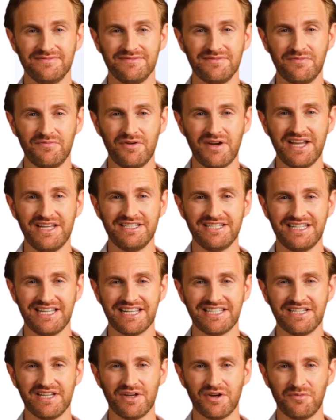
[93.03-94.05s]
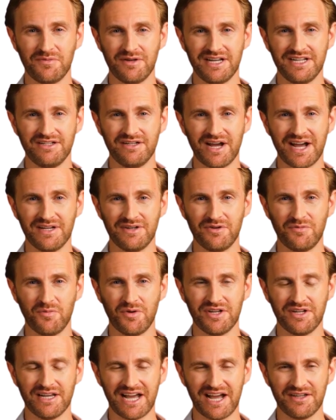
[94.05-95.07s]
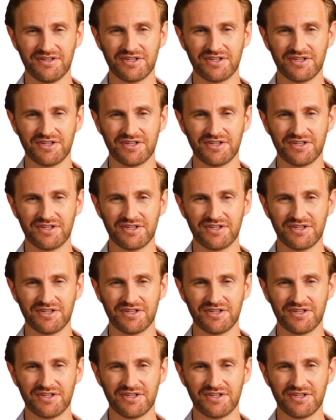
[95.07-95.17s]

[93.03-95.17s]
Raven's SERP tracker will allow